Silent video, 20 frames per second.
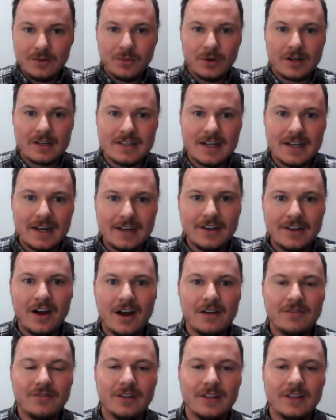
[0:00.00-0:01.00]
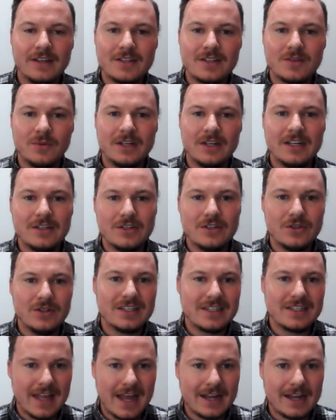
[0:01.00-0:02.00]
We're excited to offer this. We didn't do
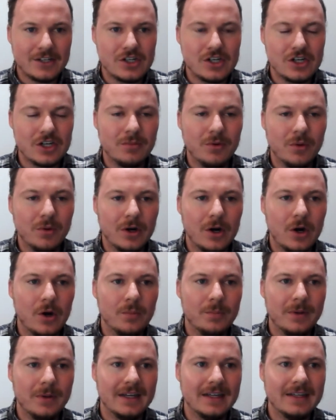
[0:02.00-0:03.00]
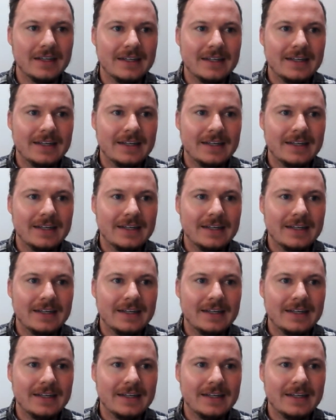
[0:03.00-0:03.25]
this last year, but we're hoping